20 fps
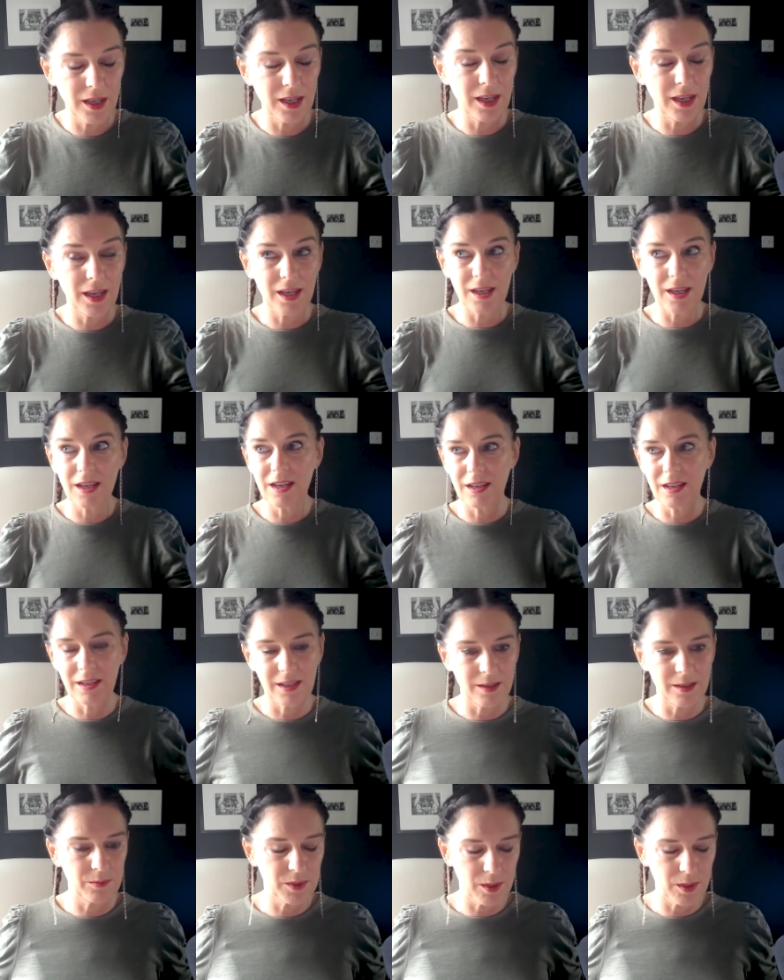in
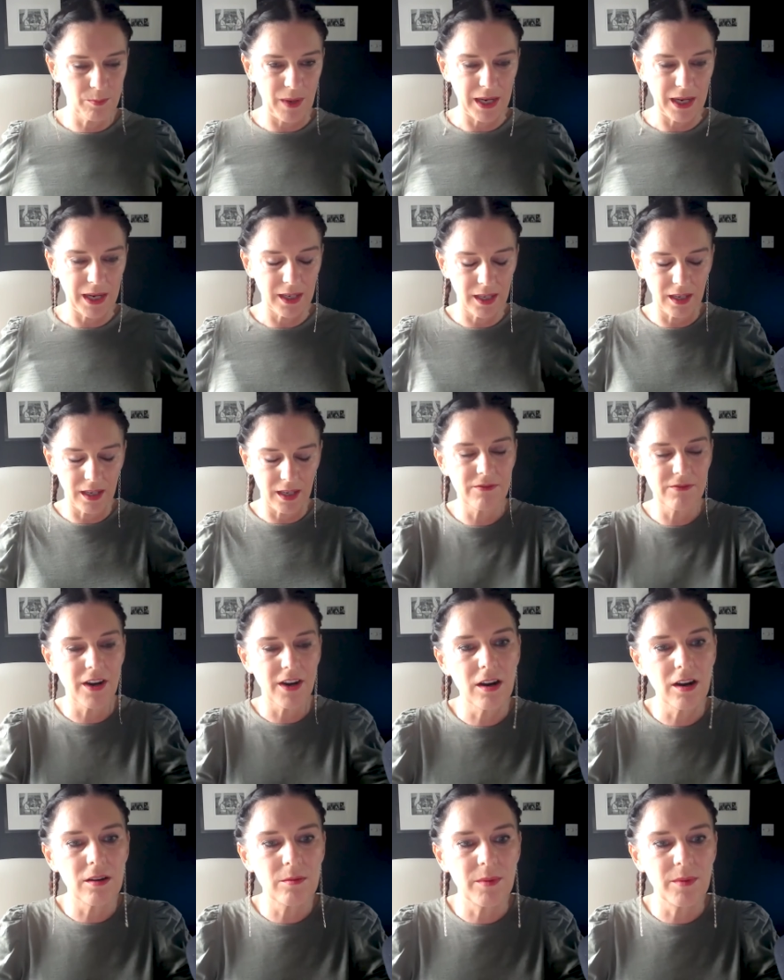the banking
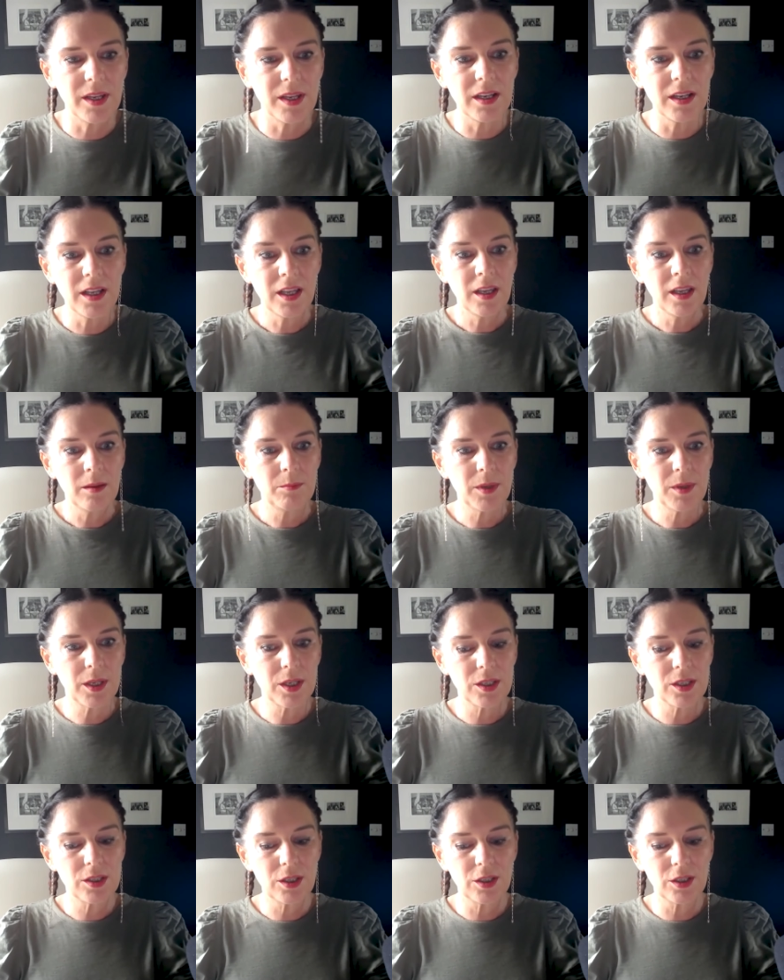environment,
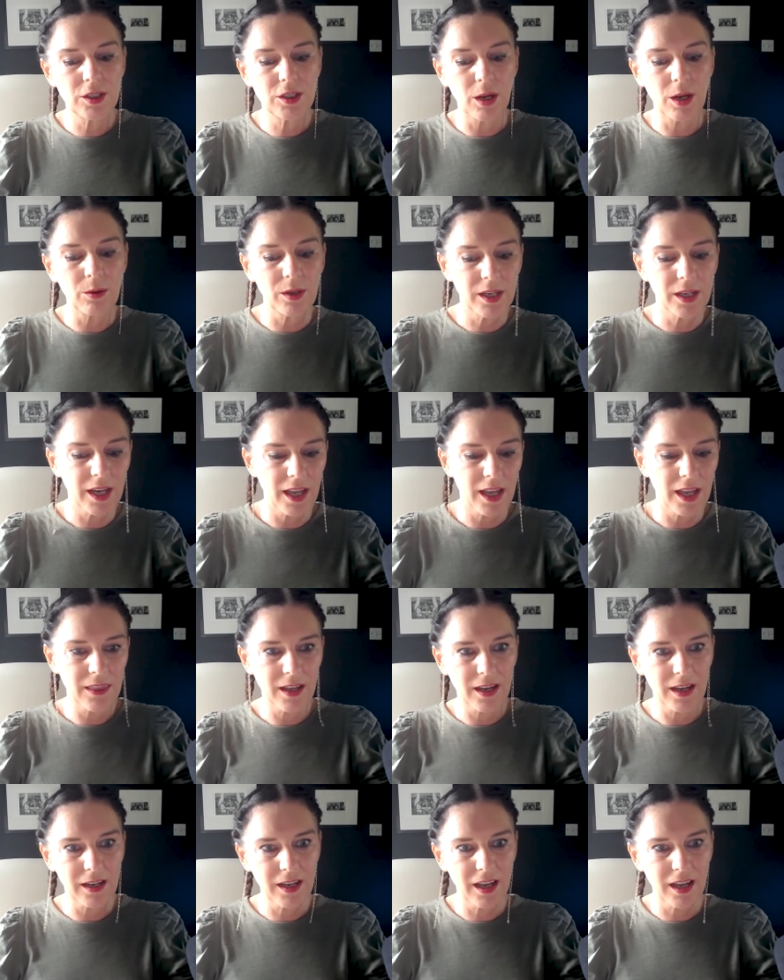because you don't get
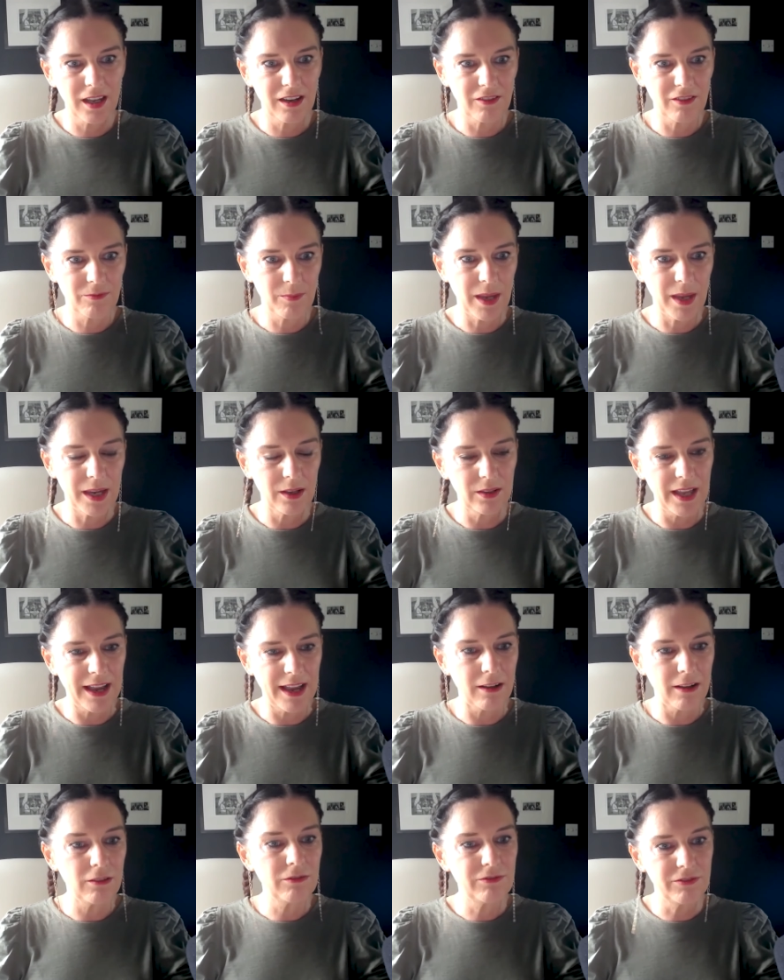that kind of male
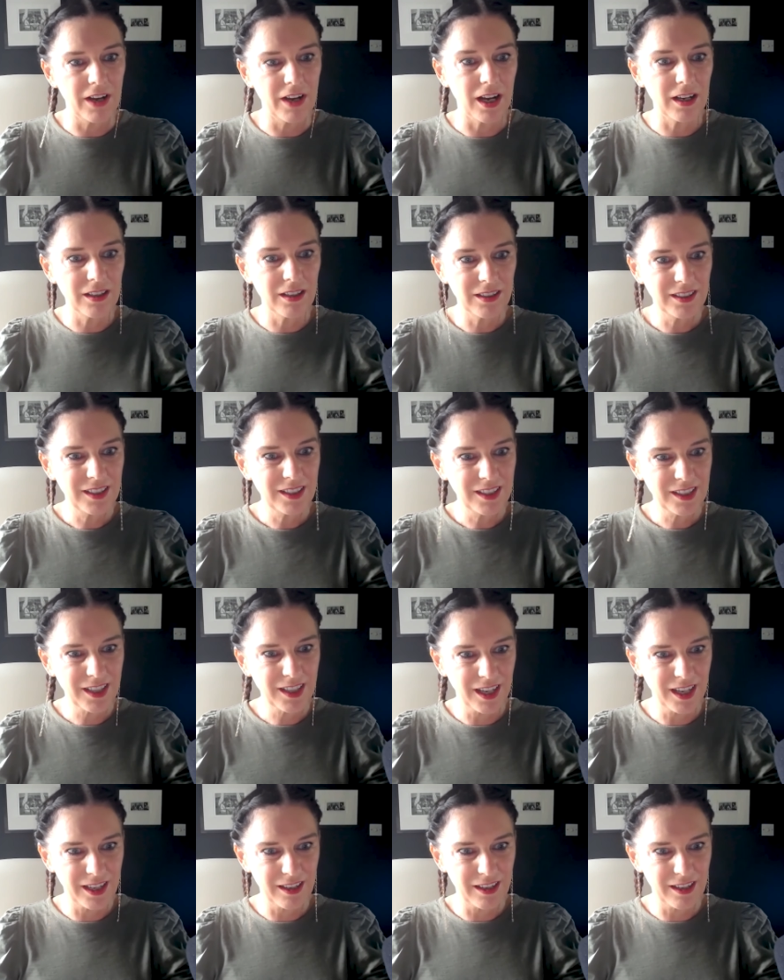alpha kind